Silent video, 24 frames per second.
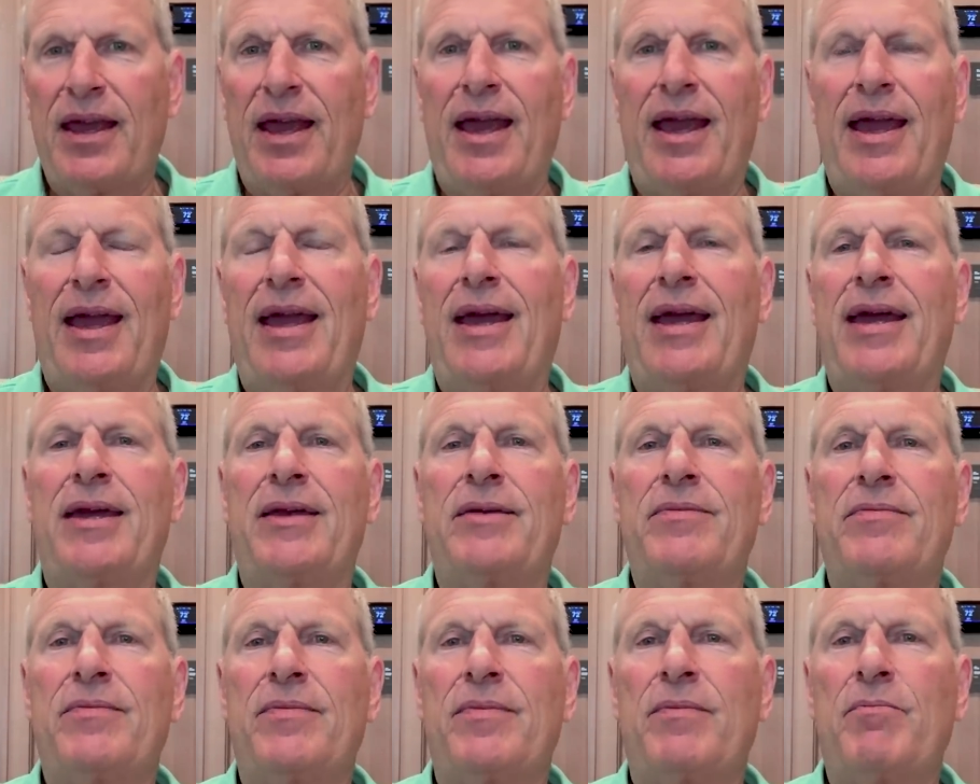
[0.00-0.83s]

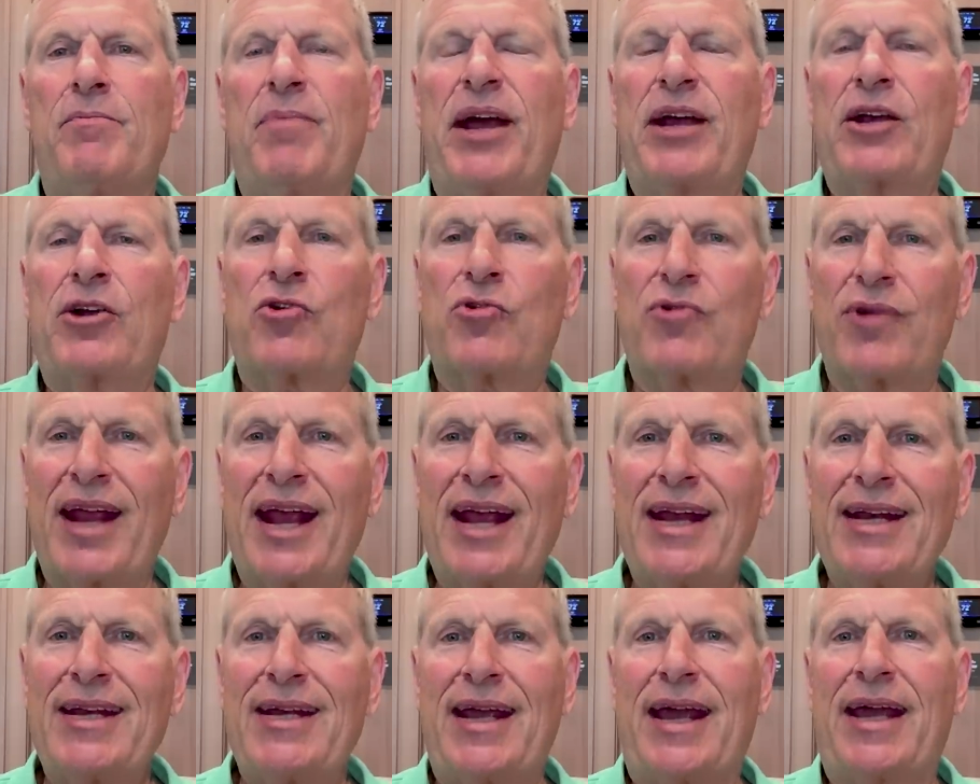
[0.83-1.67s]
And by
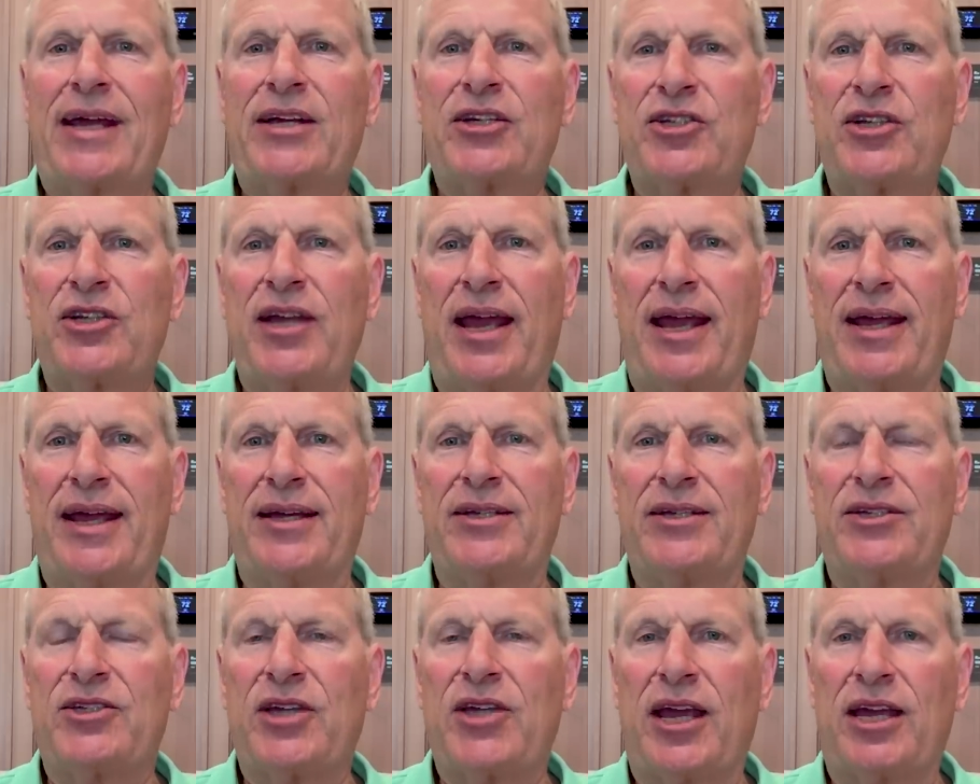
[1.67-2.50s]
creating X
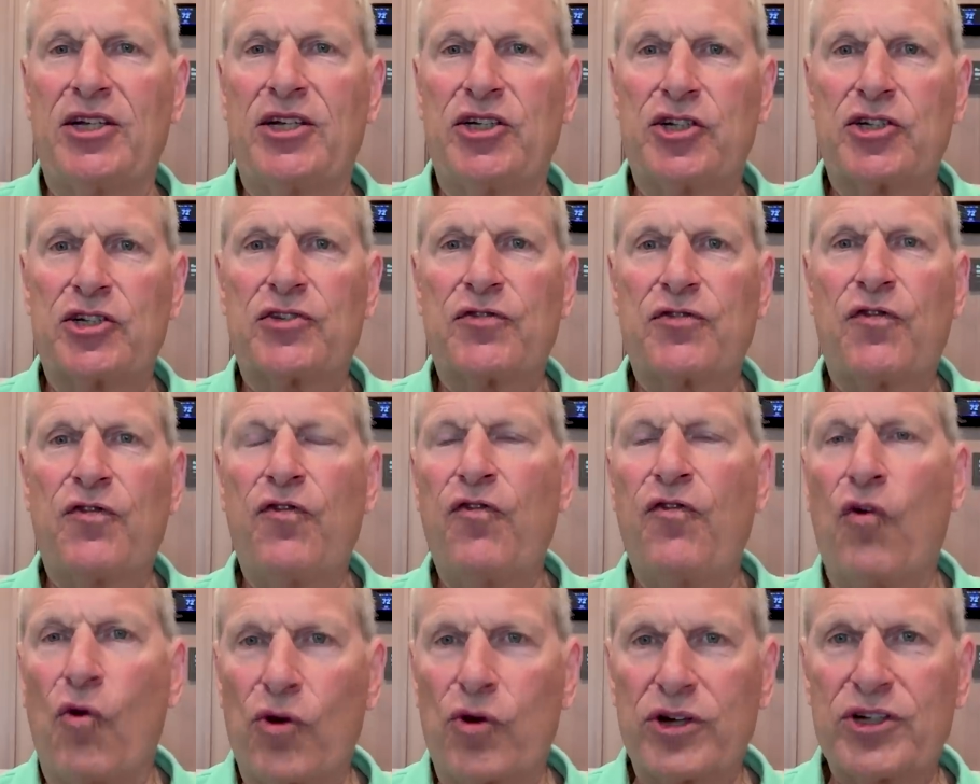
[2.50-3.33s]
days and just
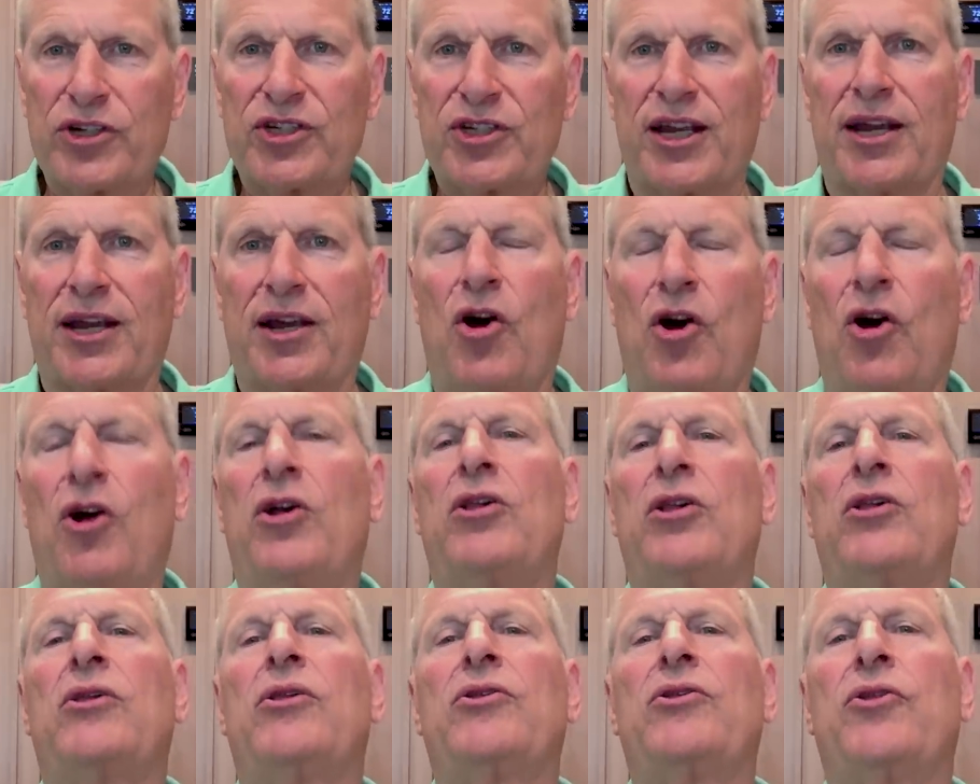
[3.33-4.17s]
forcing
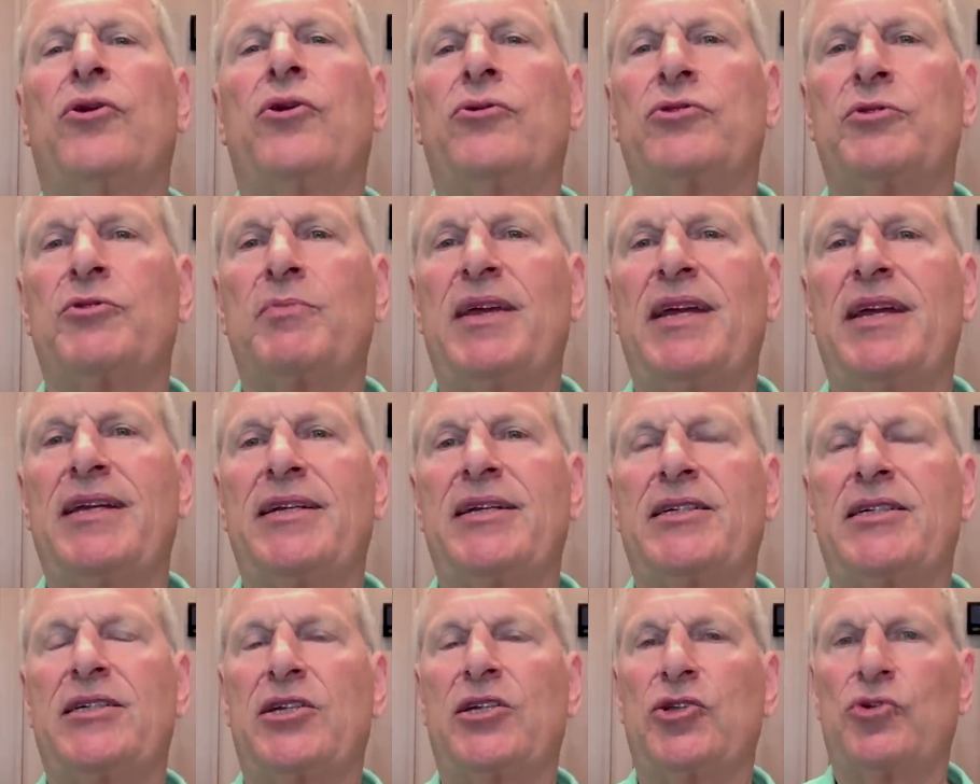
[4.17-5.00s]
all those
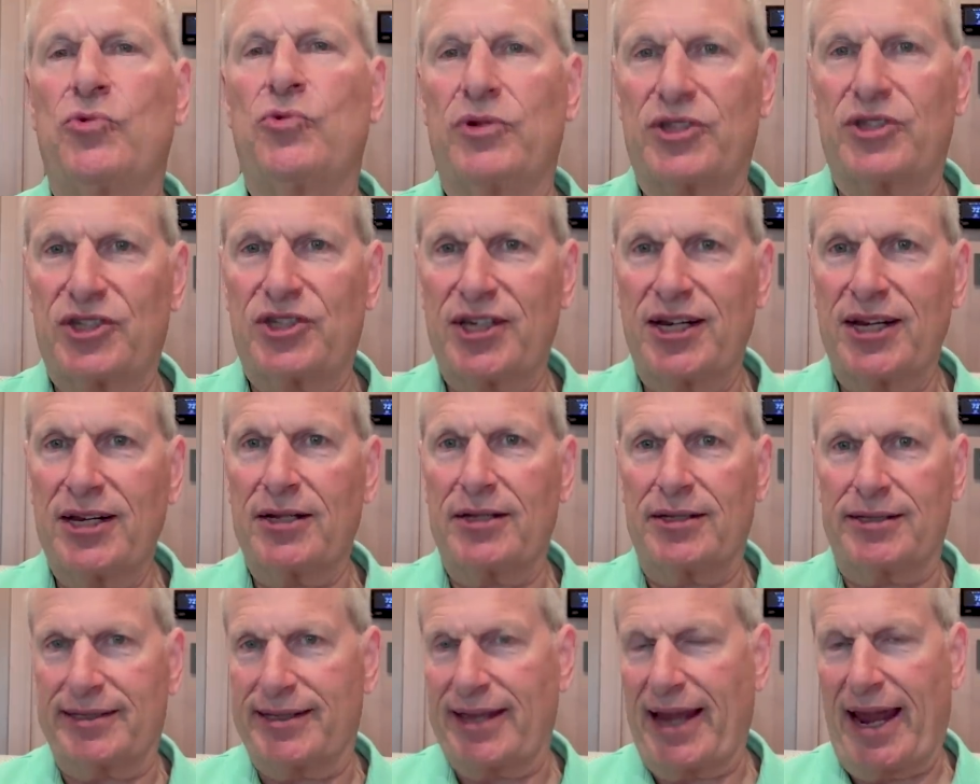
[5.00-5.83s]
meetings into a
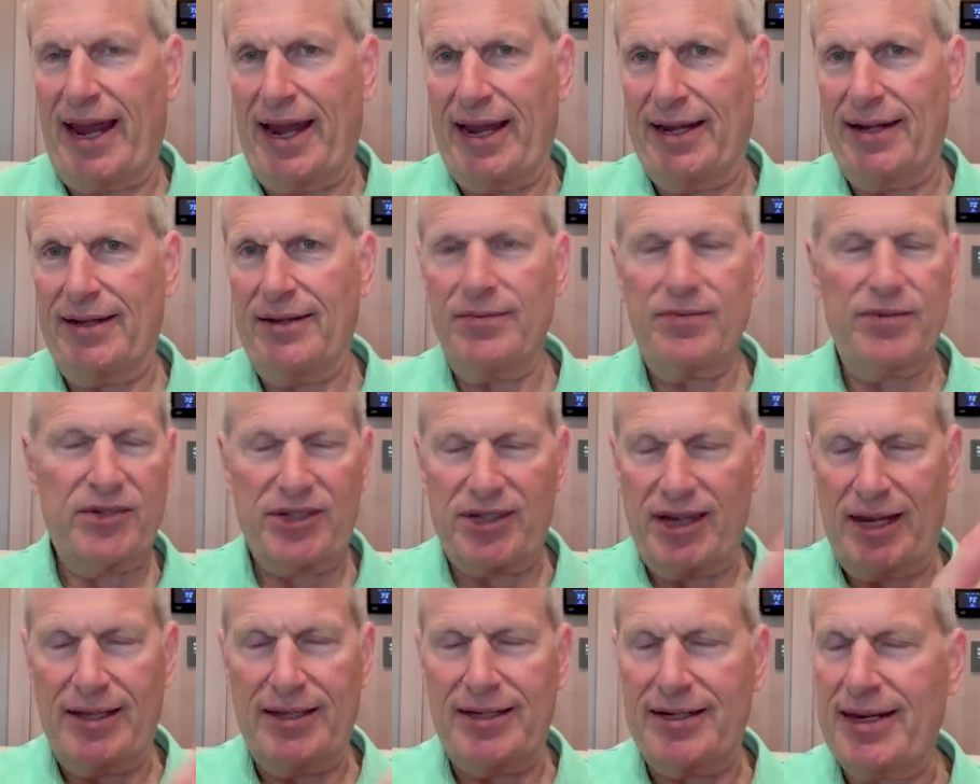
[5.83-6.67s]
single day,
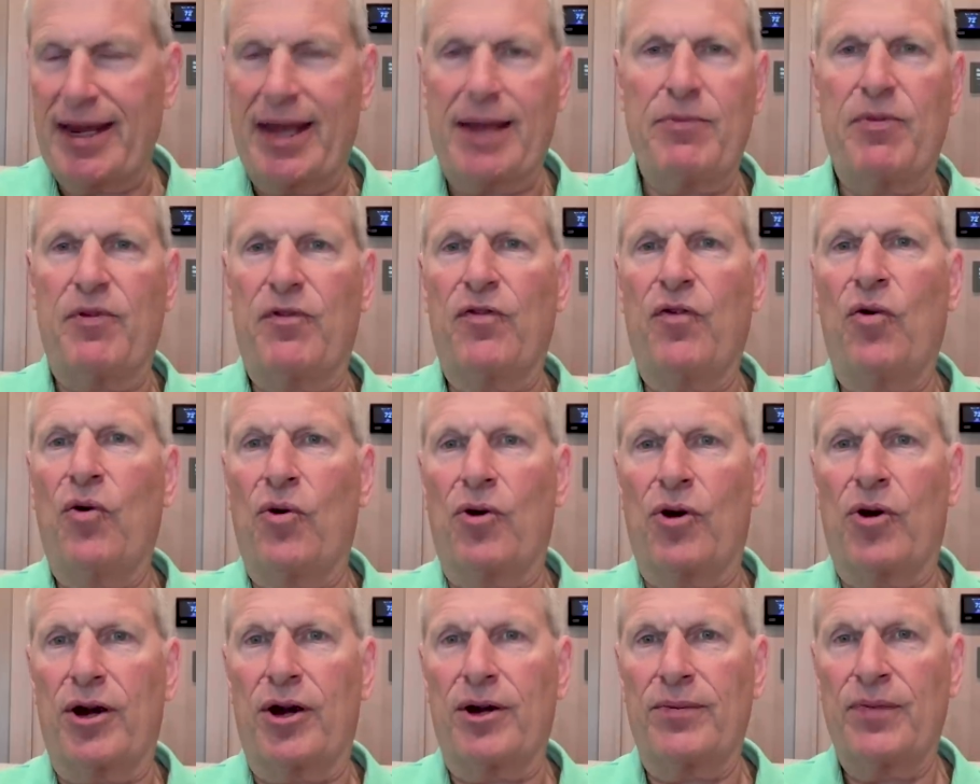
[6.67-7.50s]
say the day
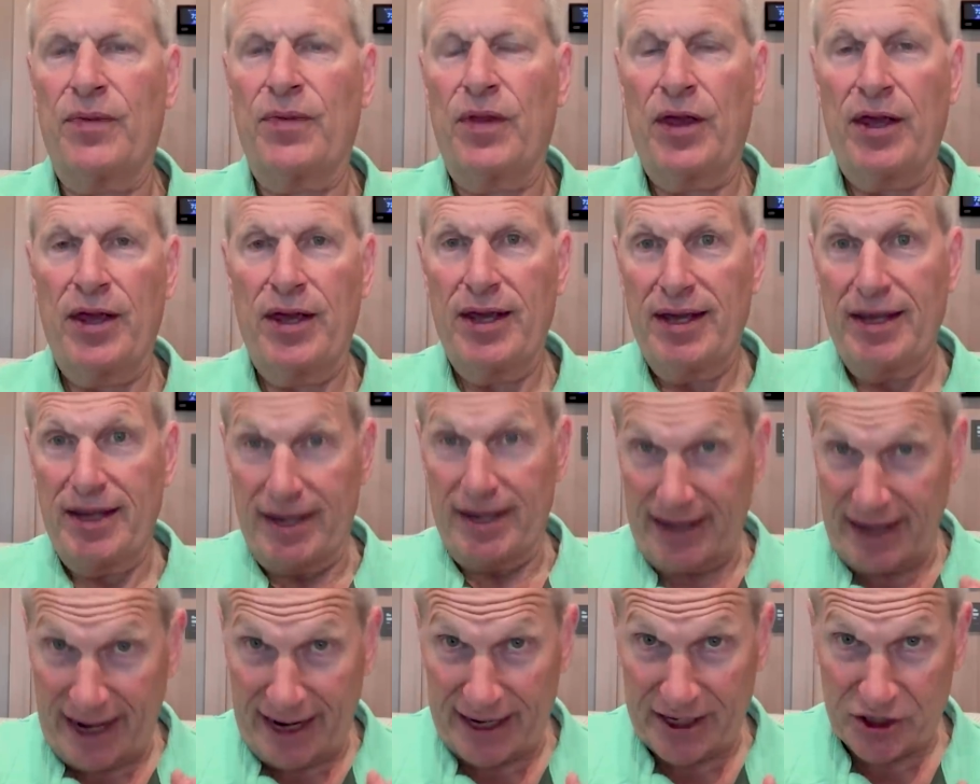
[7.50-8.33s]
before,
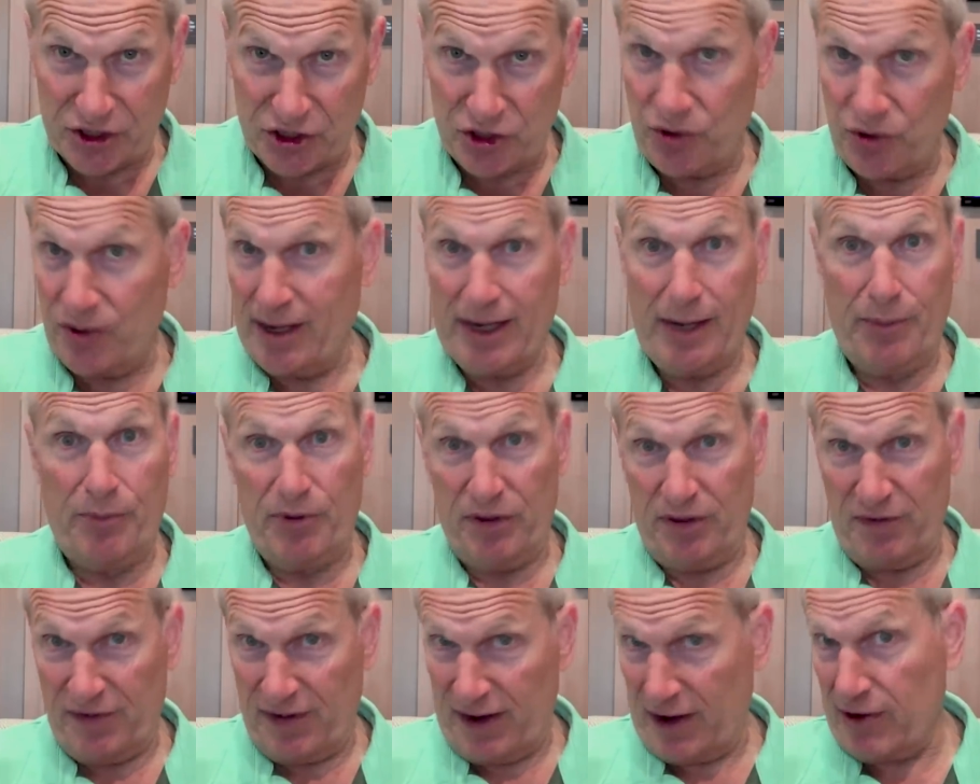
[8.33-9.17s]
yes, you end up
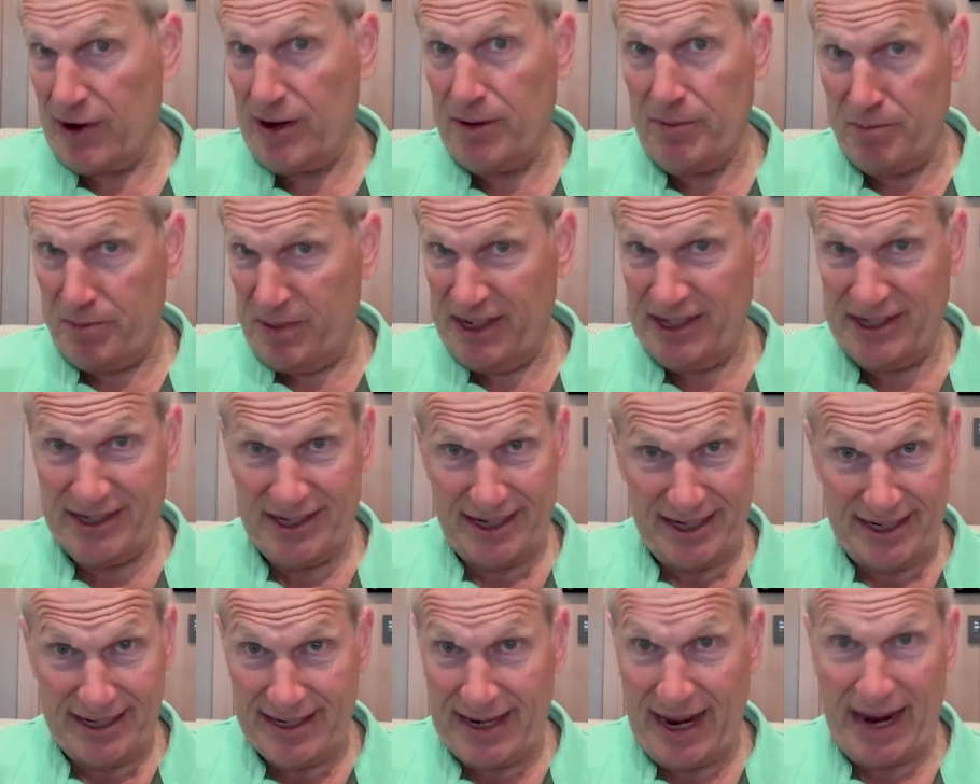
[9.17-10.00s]
with a very
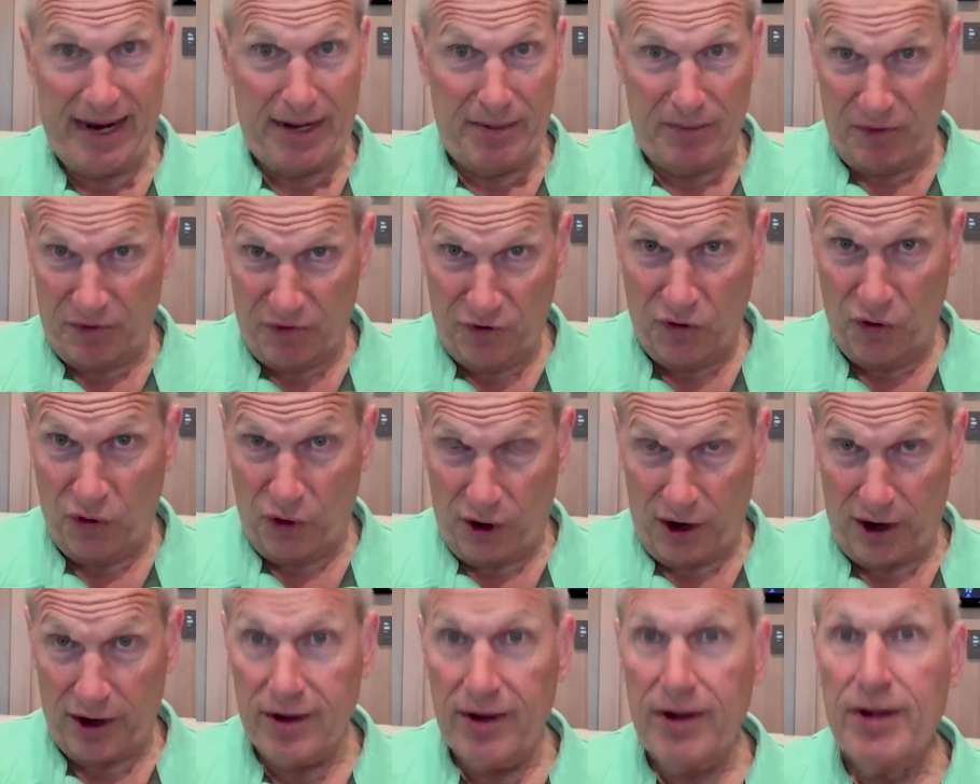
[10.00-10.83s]
busy day
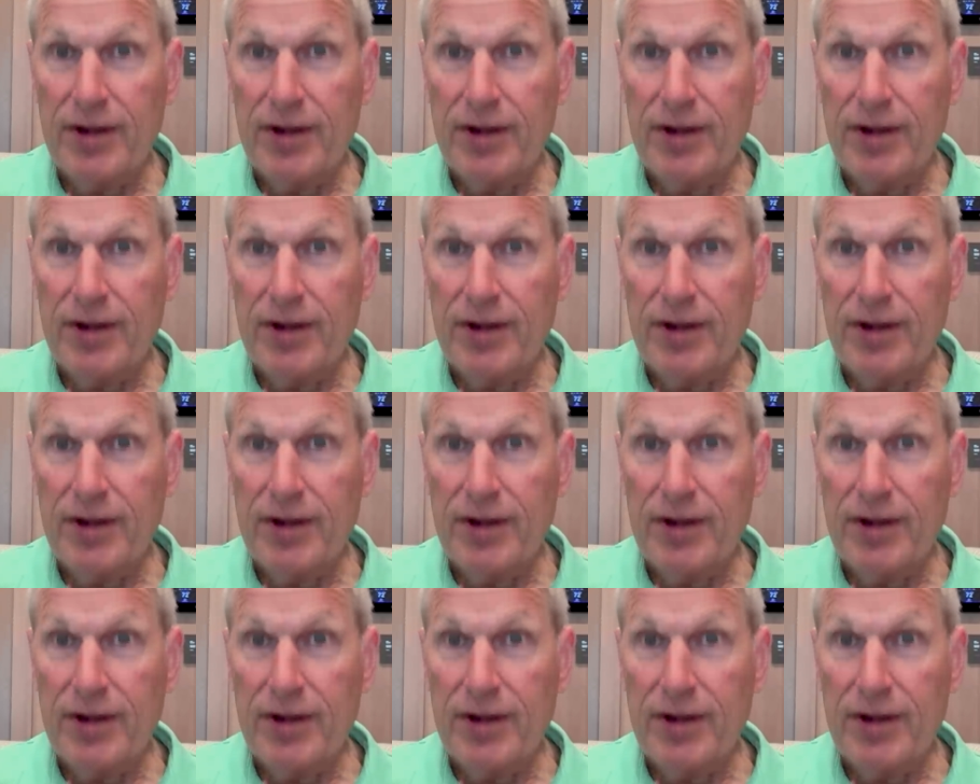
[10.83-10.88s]
before